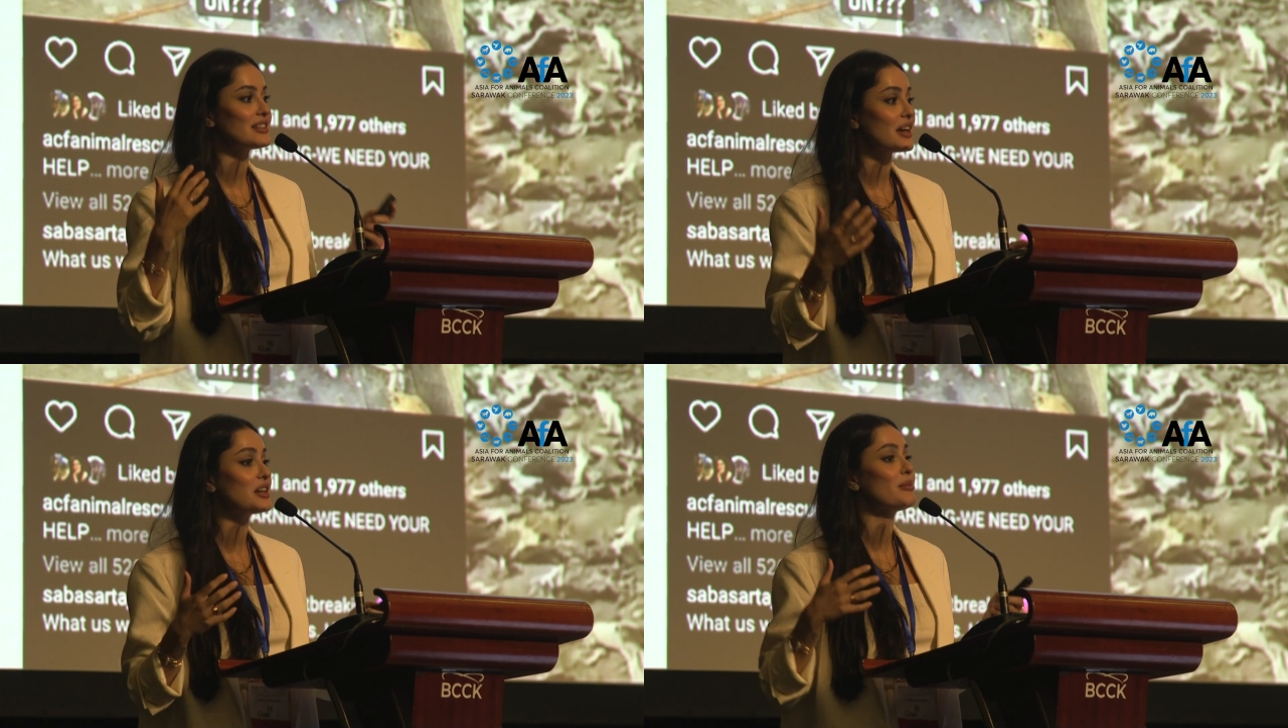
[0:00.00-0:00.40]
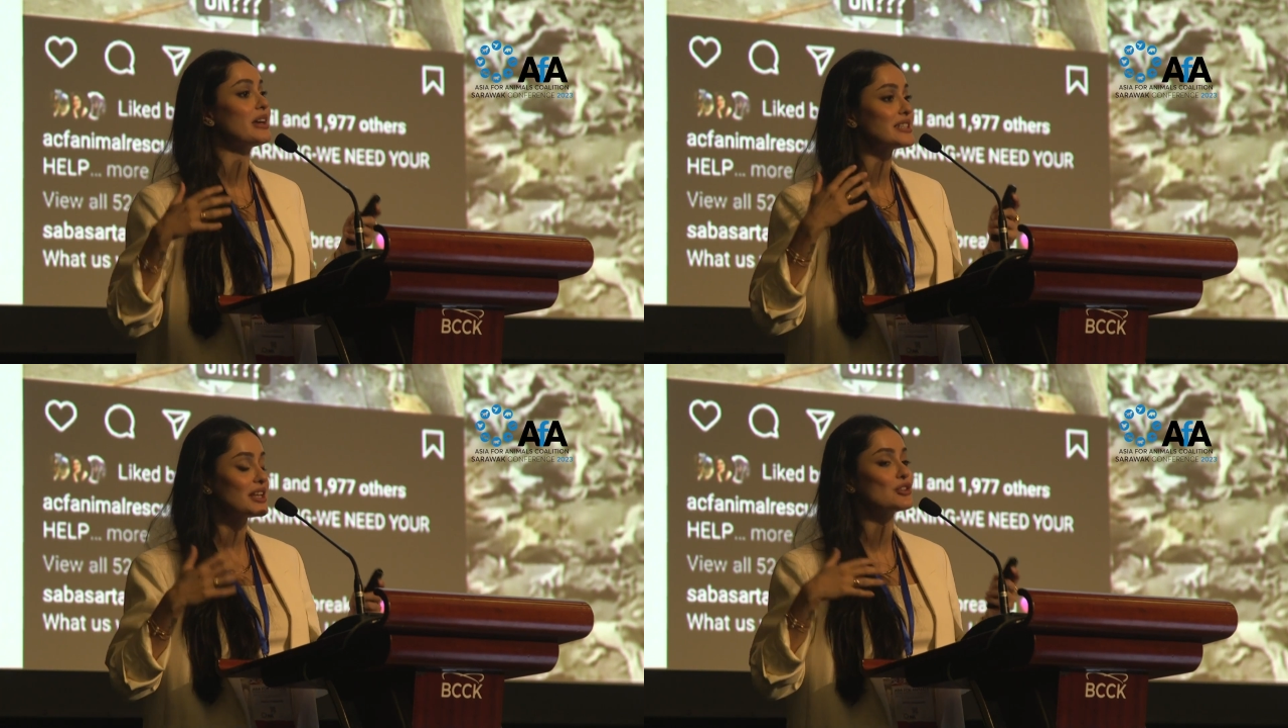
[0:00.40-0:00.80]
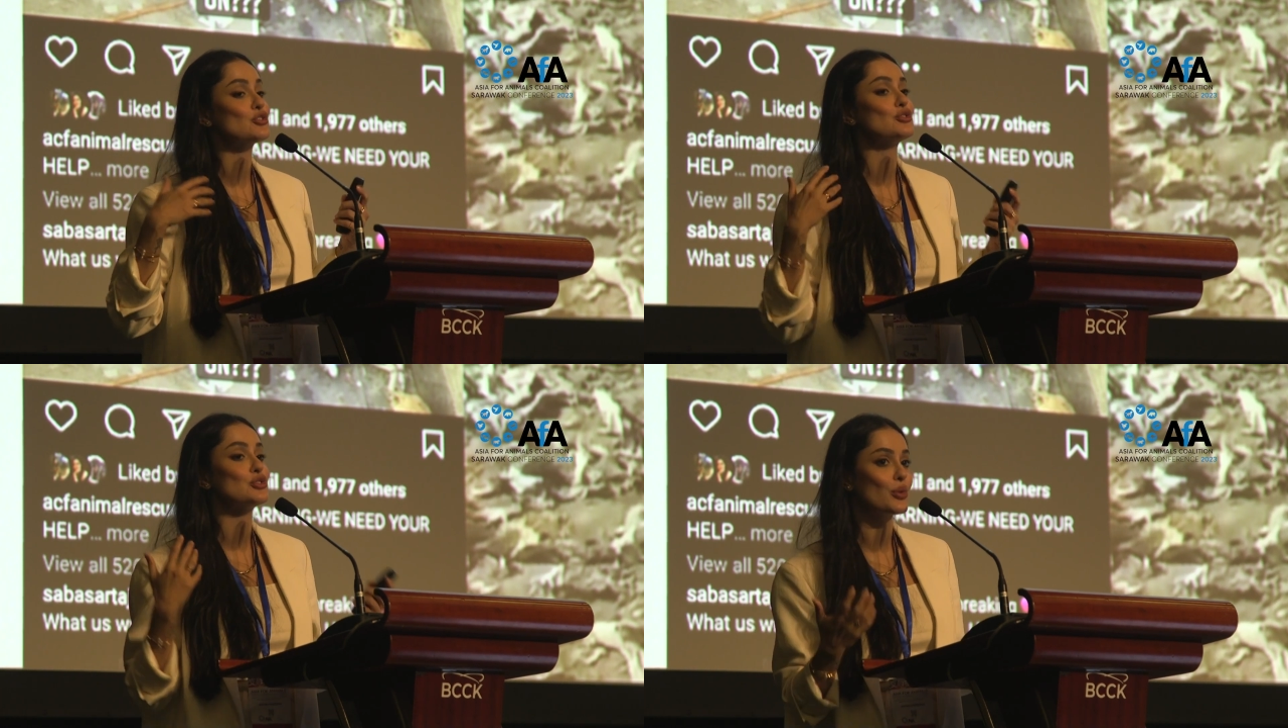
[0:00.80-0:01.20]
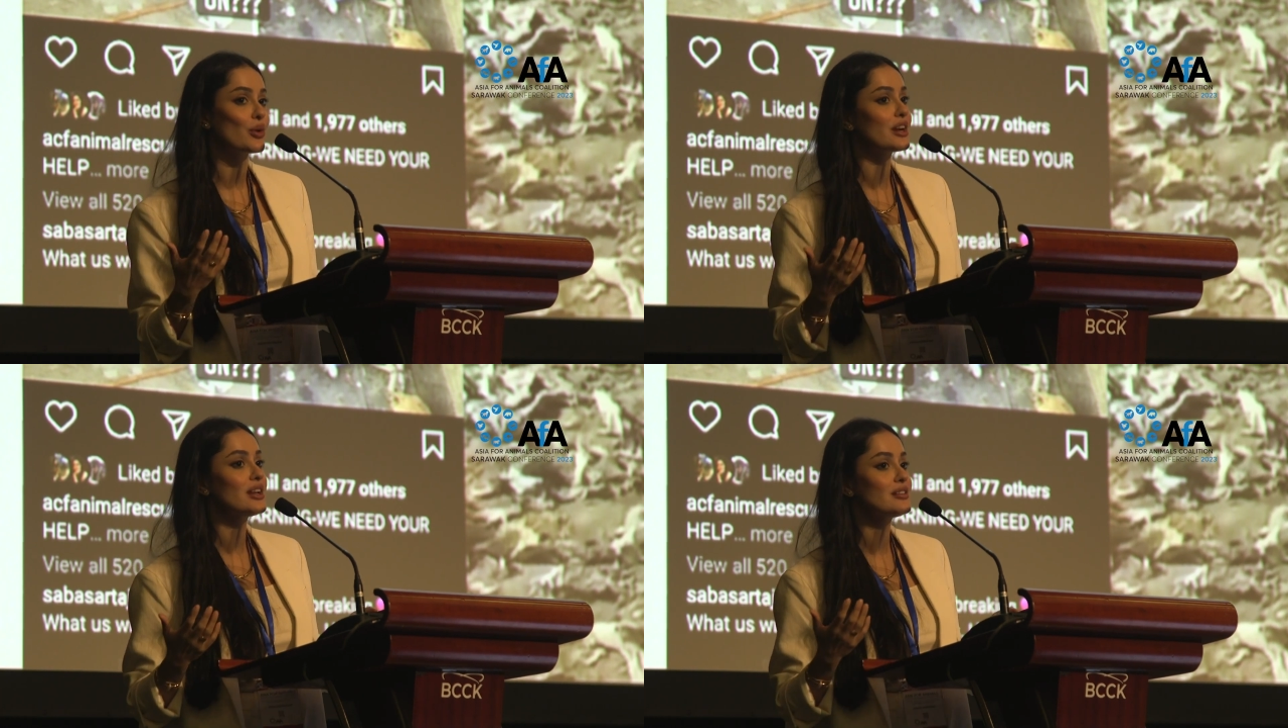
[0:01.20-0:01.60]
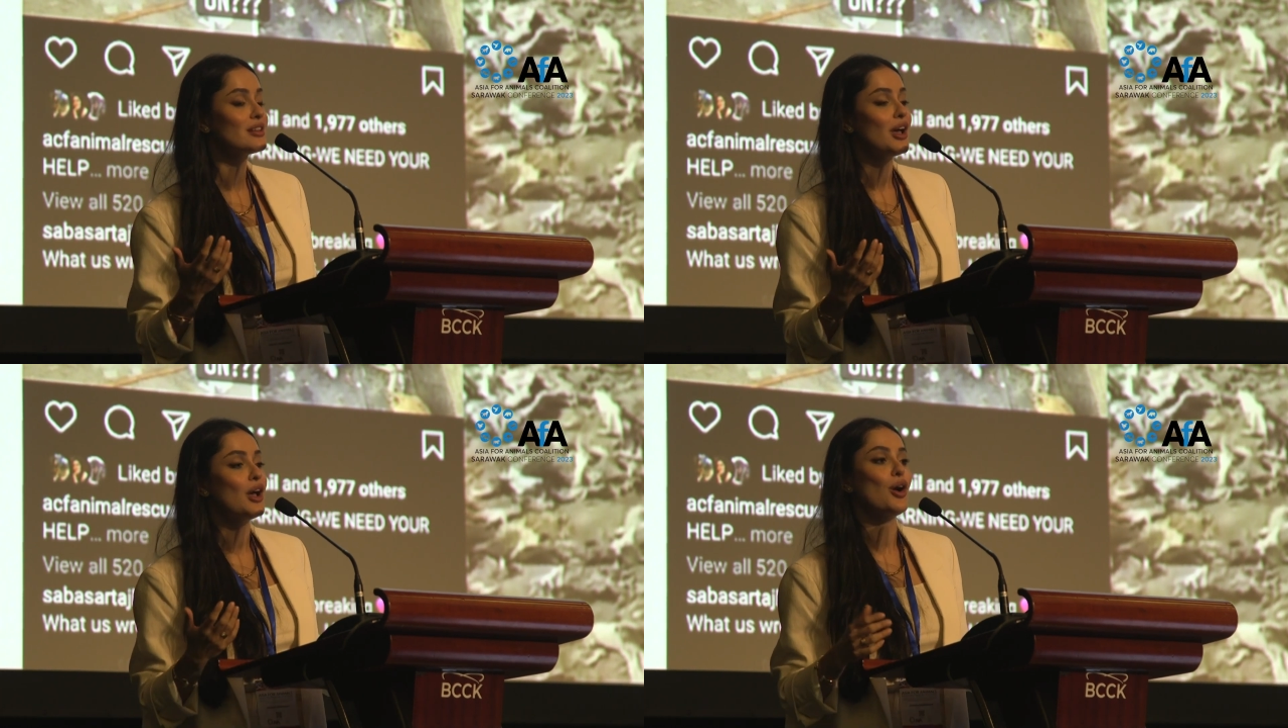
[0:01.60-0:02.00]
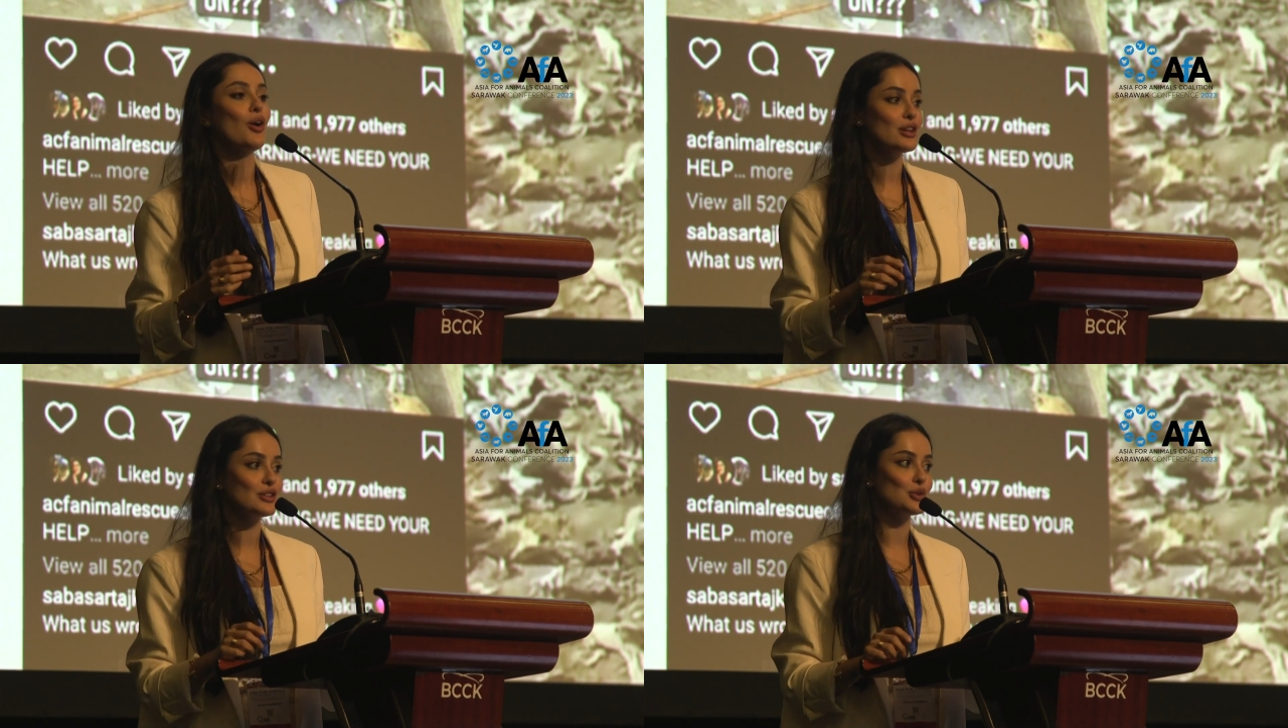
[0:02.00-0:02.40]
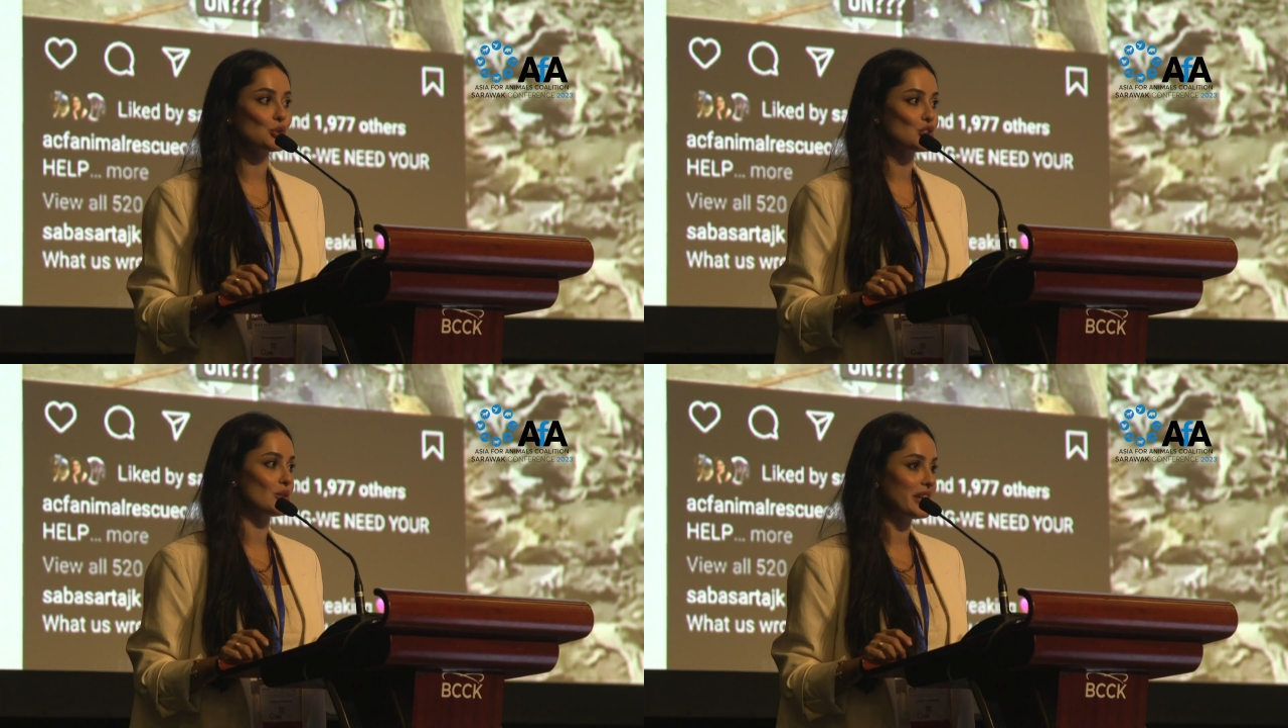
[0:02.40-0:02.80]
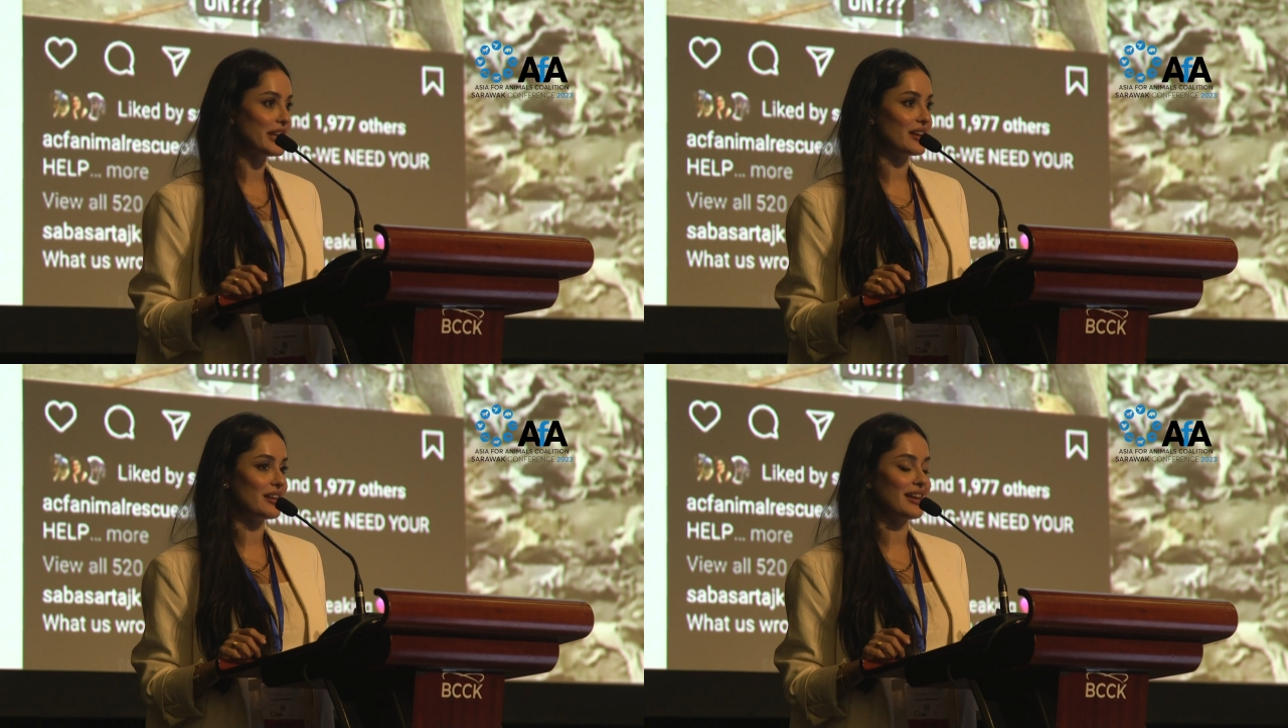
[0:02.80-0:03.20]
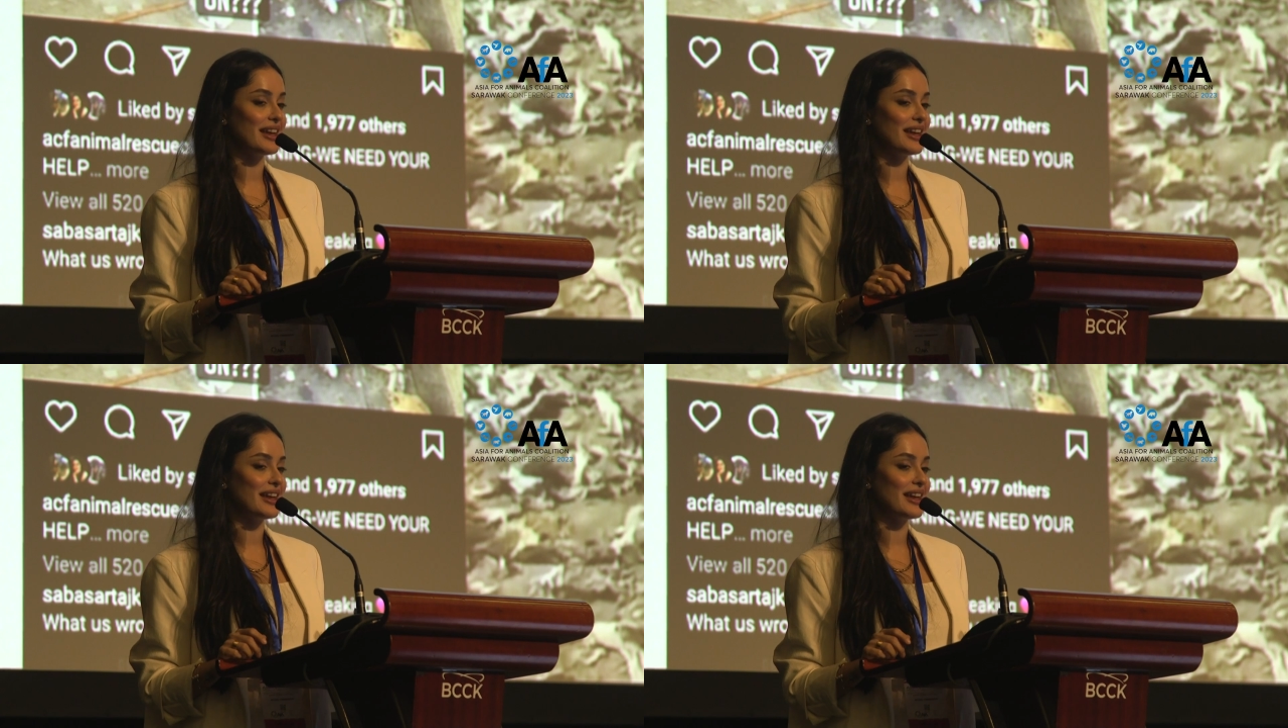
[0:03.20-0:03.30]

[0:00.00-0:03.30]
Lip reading: started by telling stories on social media.